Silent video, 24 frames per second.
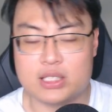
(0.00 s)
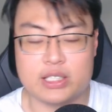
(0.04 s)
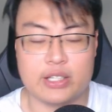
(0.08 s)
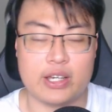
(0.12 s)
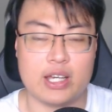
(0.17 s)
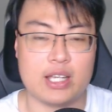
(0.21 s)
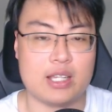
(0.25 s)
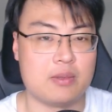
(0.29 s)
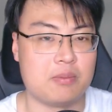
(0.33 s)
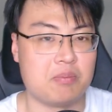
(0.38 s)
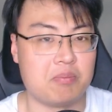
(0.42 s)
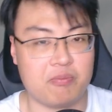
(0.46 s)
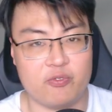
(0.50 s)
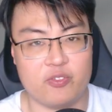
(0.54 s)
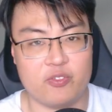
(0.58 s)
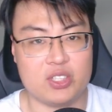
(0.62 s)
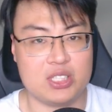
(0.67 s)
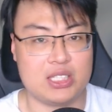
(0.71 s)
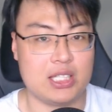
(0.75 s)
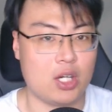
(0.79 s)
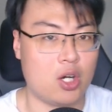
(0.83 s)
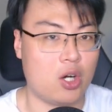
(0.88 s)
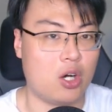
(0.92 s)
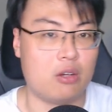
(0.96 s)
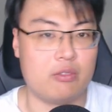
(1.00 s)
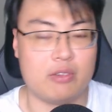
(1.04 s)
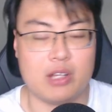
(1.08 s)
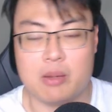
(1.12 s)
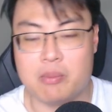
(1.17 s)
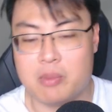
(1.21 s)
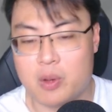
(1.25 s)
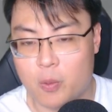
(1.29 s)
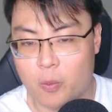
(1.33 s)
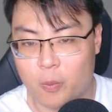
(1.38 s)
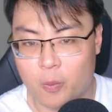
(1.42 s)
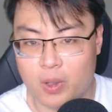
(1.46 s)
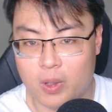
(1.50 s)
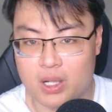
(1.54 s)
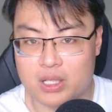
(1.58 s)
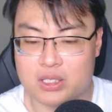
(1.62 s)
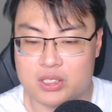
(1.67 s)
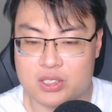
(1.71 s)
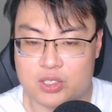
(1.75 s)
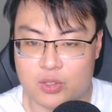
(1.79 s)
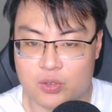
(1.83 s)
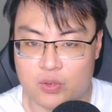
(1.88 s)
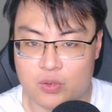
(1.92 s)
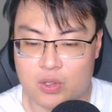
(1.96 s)
You can visit all of them at once.
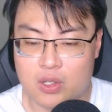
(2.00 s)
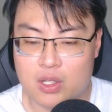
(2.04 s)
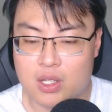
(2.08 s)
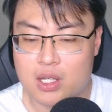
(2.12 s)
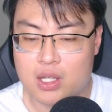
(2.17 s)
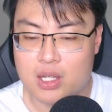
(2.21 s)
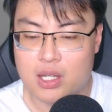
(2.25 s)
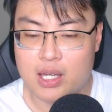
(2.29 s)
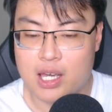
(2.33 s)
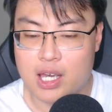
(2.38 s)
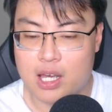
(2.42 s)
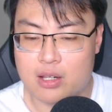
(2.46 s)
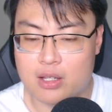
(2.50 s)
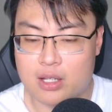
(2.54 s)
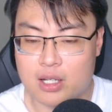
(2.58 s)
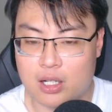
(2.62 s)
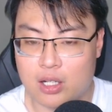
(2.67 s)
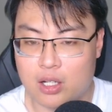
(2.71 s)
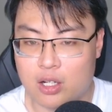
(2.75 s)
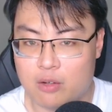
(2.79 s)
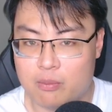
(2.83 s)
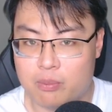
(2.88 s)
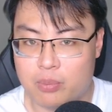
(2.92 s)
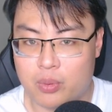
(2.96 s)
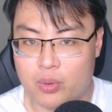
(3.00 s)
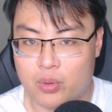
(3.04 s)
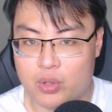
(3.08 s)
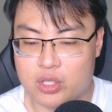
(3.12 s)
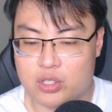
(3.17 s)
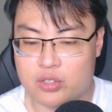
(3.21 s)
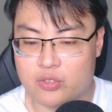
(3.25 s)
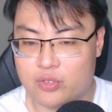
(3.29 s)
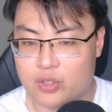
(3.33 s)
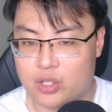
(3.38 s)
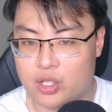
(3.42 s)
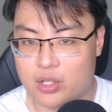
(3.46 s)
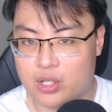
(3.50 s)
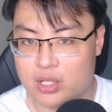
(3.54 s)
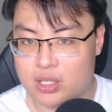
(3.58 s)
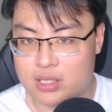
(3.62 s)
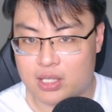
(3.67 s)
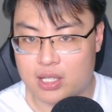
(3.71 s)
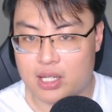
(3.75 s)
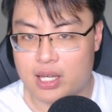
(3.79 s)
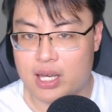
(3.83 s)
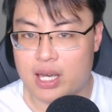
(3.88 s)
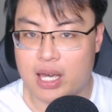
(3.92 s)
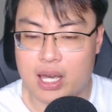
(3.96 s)
So add a lot of points over here. You guys
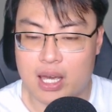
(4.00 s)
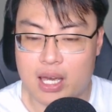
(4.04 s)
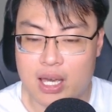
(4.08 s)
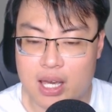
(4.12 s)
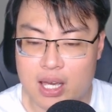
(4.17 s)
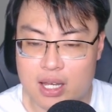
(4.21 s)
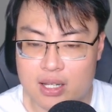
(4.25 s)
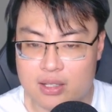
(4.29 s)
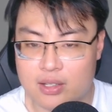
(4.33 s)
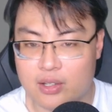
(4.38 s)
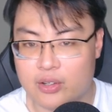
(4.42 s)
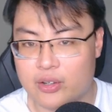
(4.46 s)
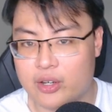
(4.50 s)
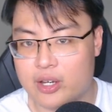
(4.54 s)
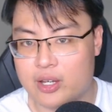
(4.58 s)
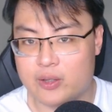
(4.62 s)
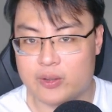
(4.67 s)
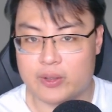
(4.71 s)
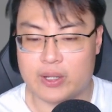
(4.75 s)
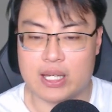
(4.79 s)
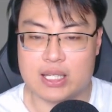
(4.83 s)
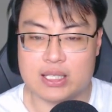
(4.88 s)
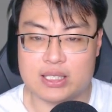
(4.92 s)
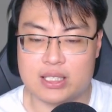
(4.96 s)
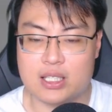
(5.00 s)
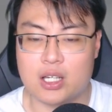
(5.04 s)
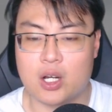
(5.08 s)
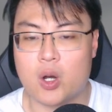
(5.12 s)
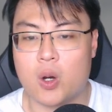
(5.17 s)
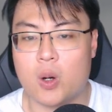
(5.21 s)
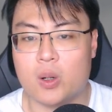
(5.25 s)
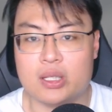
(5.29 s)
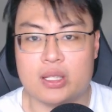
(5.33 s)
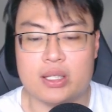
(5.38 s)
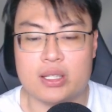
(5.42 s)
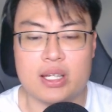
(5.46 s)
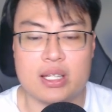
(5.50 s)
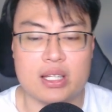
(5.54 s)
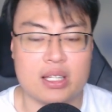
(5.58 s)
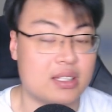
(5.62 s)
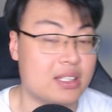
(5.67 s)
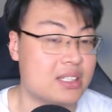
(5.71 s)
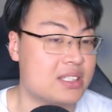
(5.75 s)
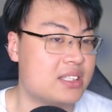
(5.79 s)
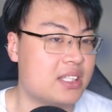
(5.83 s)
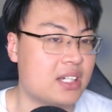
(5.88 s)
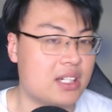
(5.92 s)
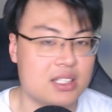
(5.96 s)
can add, add, add. Okay, you can see the coordinate, the
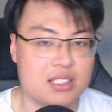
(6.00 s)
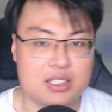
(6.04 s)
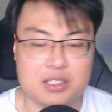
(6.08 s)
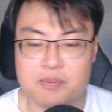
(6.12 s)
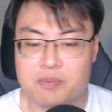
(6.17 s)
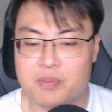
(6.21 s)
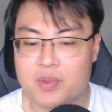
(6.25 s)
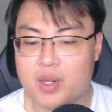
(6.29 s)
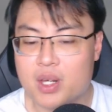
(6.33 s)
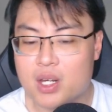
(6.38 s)
distance.